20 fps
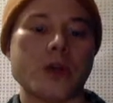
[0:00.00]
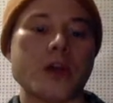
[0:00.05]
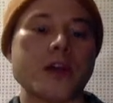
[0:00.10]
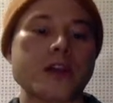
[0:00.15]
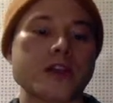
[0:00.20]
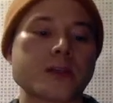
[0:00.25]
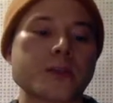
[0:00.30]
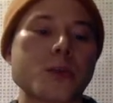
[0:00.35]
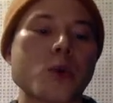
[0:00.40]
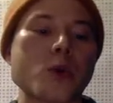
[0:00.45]

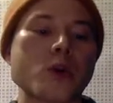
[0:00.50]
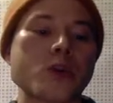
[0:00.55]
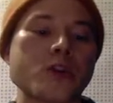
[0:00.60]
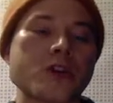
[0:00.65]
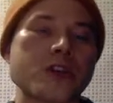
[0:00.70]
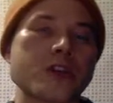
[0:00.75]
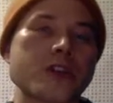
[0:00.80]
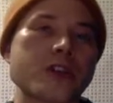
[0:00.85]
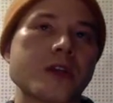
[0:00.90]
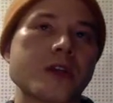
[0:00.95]
It's more
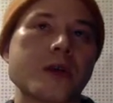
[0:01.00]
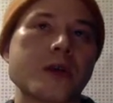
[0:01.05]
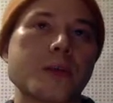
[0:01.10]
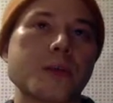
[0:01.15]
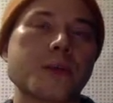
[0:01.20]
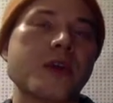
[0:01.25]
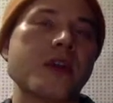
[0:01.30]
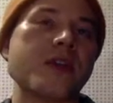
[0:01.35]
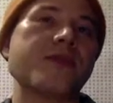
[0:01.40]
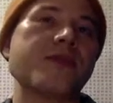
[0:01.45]
just
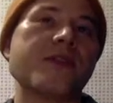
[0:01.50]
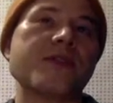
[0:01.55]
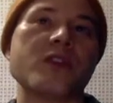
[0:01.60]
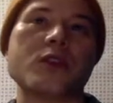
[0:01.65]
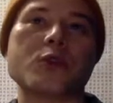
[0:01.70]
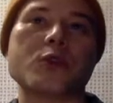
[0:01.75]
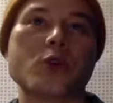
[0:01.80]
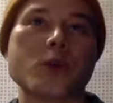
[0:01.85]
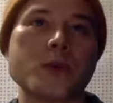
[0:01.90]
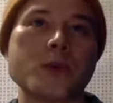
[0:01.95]

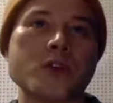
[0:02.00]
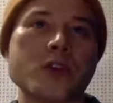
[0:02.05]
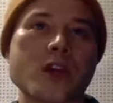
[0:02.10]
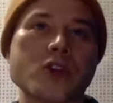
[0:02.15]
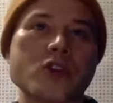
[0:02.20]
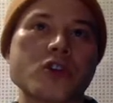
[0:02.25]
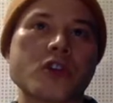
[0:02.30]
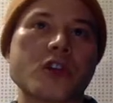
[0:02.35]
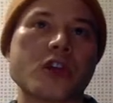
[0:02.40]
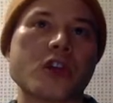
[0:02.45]
P53
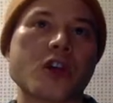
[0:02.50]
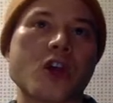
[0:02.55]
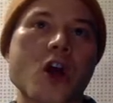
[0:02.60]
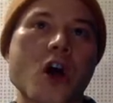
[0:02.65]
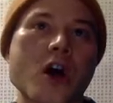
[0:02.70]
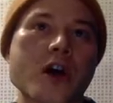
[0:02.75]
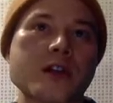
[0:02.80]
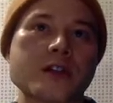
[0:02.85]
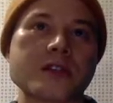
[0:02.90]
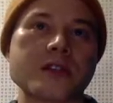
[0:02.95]
mutation can
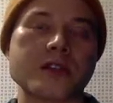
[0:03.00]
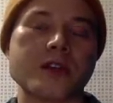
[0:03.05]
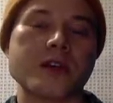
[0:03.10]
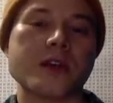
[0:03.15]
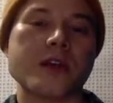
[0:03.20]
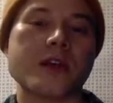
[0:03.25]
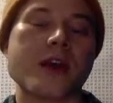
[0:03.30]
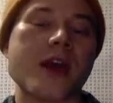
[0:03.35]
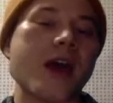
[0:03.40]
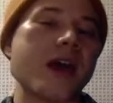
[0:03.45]
cause
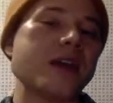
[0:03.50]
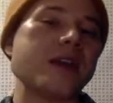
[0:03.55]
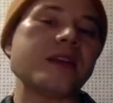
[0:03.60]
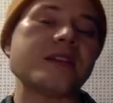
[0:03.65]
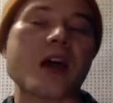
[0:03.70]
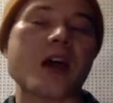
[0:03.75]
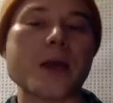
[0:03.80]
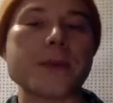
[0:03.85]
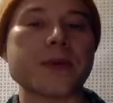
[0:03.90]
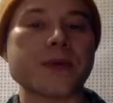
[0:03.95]
any
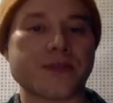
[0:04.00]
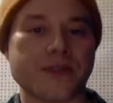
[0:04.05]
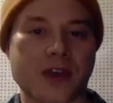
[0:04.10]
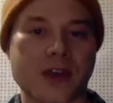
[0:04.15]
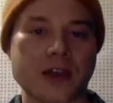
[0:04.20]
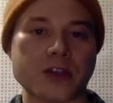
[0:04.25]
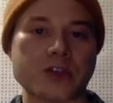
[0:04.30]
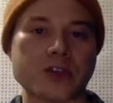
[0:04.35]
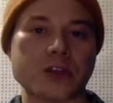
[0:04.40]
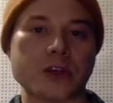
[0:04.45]
type of
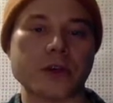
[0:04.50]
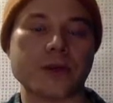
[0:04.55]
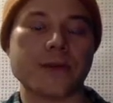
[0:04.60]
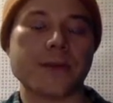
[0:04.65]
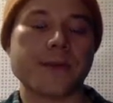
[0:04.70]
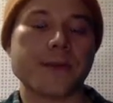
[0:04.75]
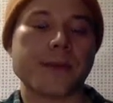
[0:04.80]
cancer.